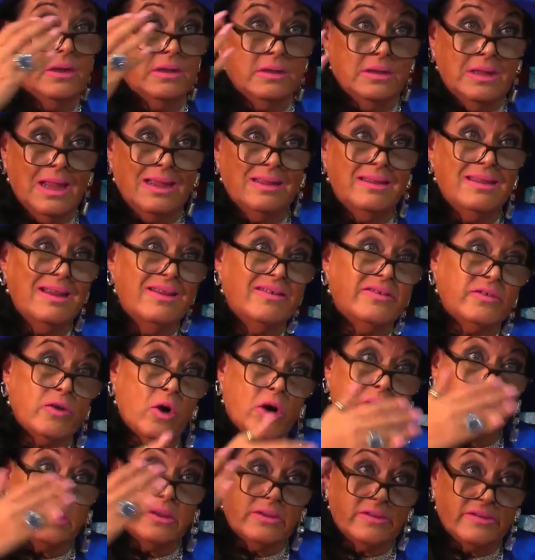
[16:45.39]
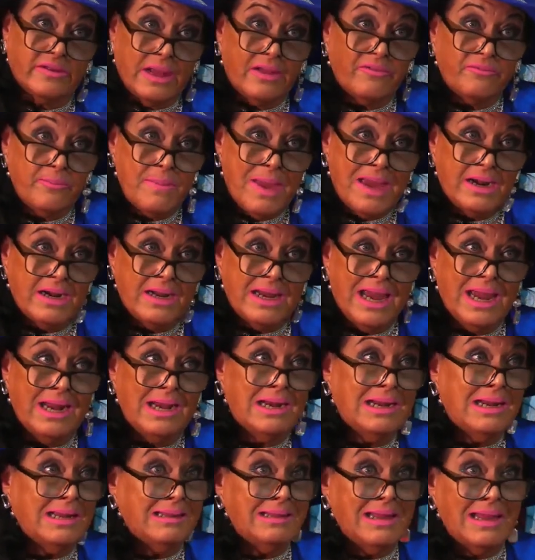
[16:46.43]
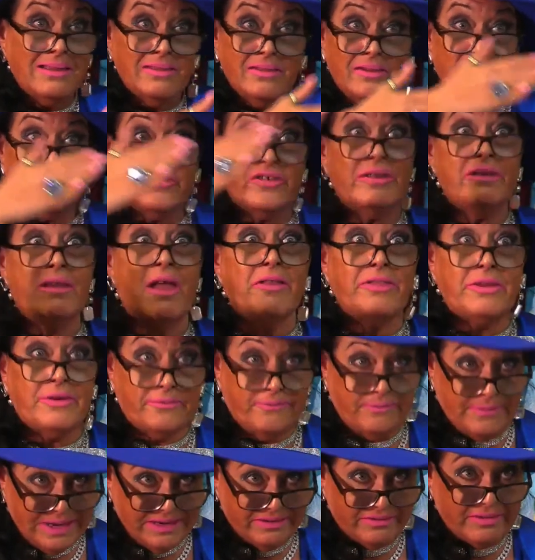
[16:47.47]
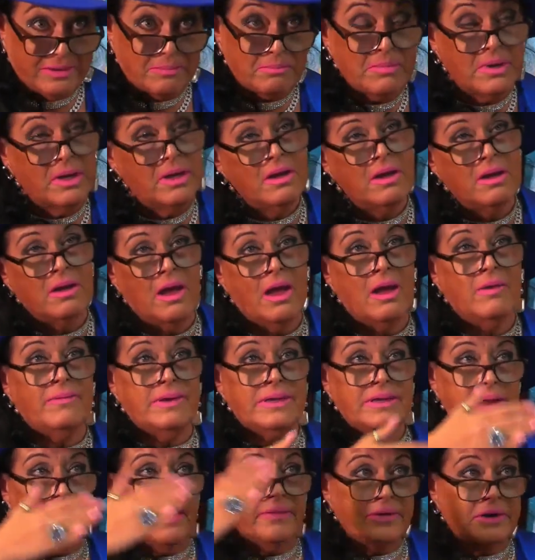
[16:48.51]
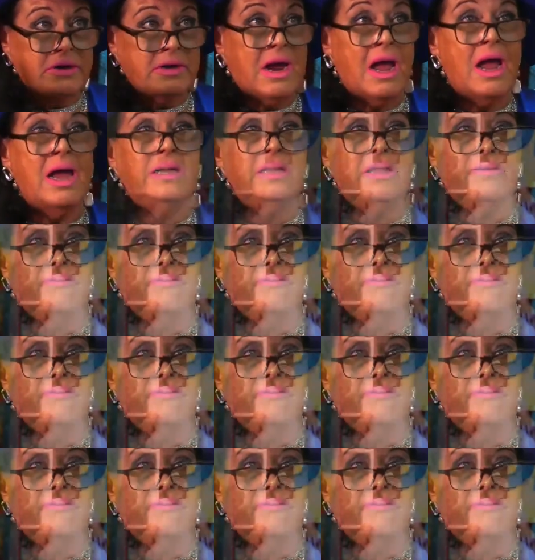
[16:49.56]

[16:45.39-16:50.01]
then they start self medicating, and then there's another victim of another yeah, of, of